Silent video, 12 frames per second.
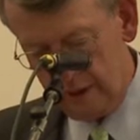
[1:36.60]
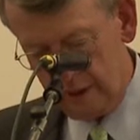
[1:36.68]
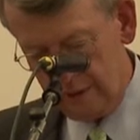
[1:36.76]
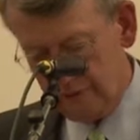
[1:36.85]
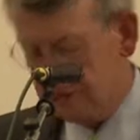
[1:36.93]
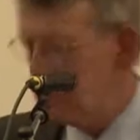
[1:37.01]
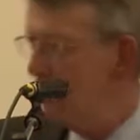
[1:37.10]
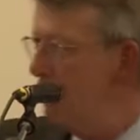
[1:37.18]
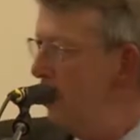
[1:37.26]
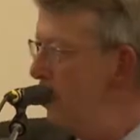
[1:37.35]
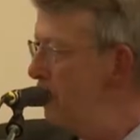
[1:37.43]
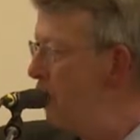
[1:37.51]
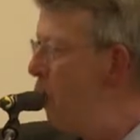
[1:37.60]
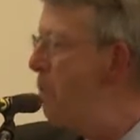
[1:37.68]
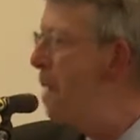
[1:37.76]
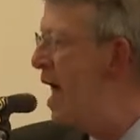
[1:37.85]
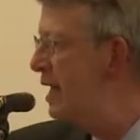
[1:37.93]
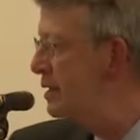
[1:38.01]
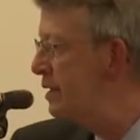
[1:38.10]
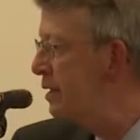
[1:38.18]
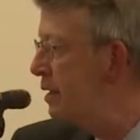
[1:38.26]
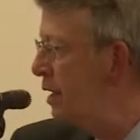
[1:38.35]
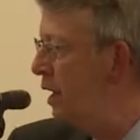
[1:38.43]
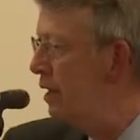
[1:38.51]
it was a really
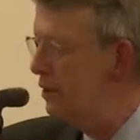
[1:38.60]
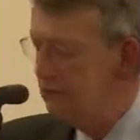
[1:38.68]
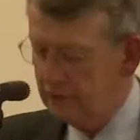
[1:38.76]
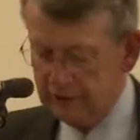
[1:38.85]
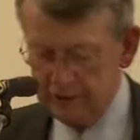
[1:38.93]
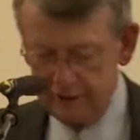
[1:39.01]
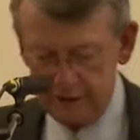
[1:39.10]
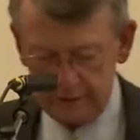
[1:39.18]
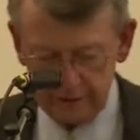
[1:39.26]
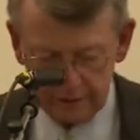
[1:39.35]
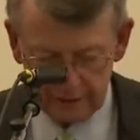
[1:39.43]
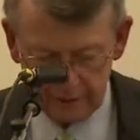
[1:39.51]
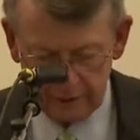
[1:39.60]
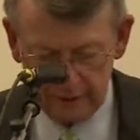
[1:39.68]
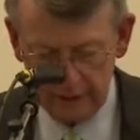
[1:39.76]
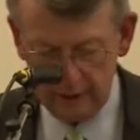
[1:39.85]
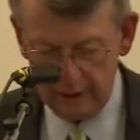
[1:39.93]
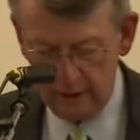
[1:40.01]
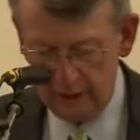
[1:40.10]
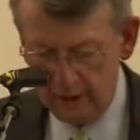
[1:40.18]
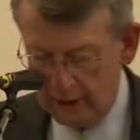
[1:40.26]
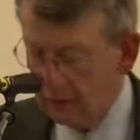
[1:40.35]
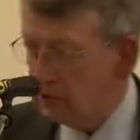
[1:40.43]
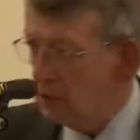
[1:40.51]
romantic kind of existence.
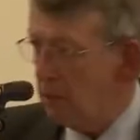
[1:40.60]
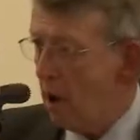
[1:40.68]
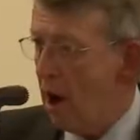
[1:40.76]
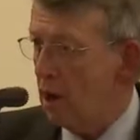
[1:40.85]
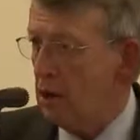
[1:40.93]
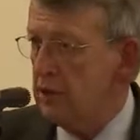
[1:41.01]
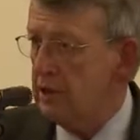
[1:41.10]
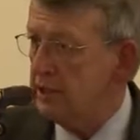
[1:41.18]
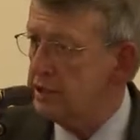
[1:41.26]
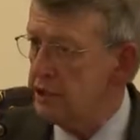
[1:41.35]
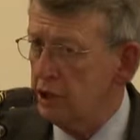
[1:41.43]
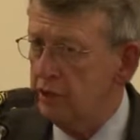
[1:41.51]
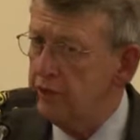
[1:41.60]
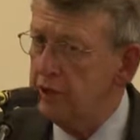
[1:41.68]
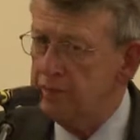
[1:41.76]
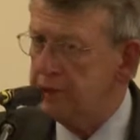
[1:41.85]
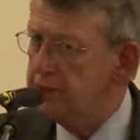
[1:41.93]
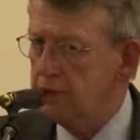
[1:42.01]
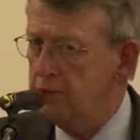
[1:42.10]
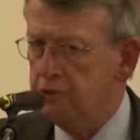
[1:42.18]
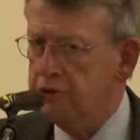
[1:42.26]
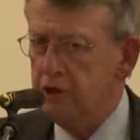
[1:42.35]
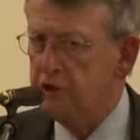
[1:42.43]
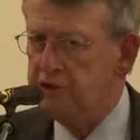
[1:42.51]
It was a model that served the Episcopal
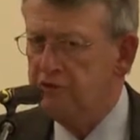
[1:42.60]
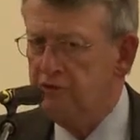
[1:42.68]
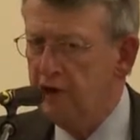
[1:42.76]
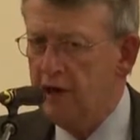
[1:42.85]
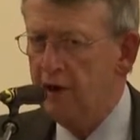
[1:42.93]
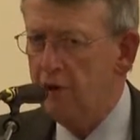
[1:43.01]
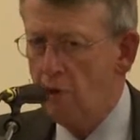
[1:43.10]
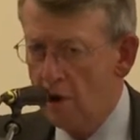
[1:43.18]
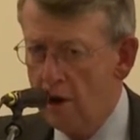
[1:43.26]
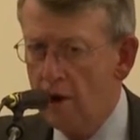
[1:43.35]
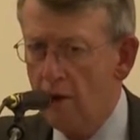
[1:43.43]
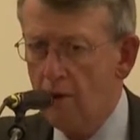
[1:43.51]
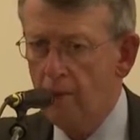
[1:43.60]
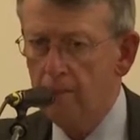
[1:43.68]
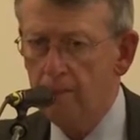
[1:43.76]
Church very well.